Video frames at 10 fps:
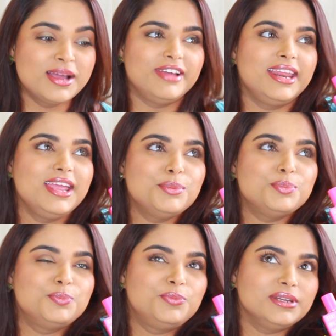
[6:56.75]

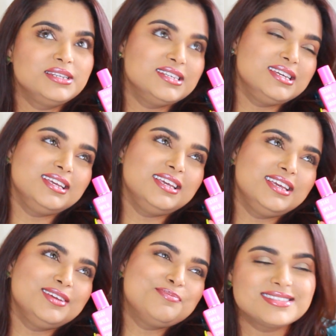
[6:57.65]
very pretty,